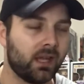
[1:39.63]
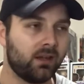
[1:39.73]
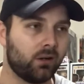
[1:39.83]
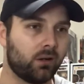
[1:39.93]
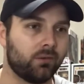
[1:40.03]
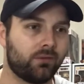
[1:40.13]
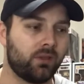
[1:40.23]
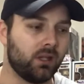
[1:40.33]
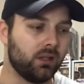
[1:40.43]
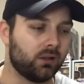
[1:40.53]
of
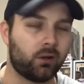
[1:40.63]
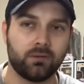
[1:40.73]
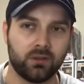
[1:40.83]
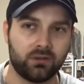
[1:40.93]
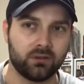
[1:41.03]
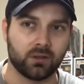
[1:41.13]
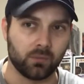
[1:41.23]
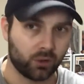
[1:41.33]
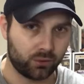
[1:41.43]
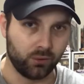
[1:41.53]
the office. I'm
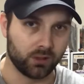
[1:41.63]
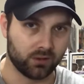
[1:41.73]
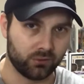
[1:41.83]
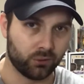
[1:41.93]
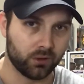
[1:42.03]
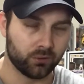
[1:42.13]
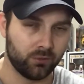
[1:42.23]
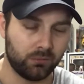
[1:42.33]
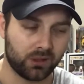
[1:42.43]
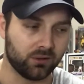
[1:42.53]
not calling it a toy room
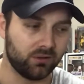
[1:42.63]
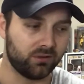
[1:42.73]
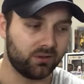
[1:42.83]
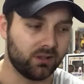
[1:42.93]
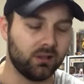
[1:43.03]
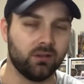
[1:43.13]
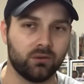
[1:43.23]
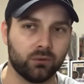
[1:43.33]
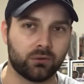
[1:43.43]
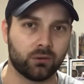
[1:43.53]
because it is
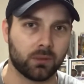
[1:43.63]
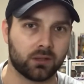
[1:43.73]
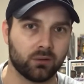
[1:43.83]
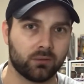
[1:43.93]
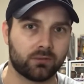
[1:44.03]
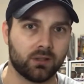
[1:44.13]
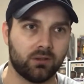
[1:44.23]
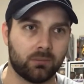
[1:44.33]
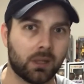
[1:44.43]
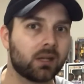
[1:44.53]
also my
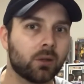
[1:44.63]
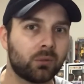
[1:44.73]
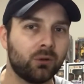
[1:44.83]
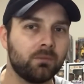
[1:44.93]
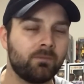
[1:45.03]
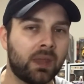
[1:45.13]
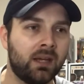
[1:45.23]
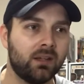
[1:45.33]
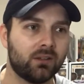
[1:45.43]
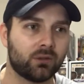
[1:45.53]
girlfriend's makeup room.
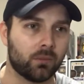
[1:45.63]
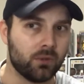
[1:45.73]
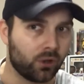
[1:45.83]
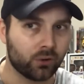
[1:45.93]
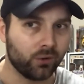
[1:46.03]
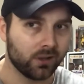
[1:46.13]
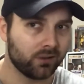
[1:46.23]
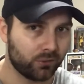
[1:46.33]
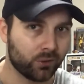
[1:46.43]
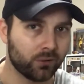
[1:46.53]
So I'm not calling it a
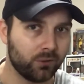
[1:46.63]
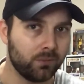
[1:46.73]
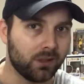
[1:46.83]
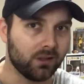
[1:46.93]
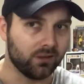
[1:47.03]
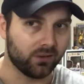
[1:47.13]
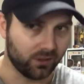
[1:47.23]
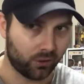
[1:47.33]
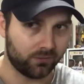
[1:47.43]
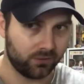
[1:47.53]
toy room, it is the
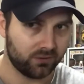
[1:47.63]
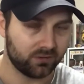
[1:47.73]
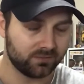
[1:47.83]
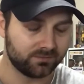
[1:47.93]
office.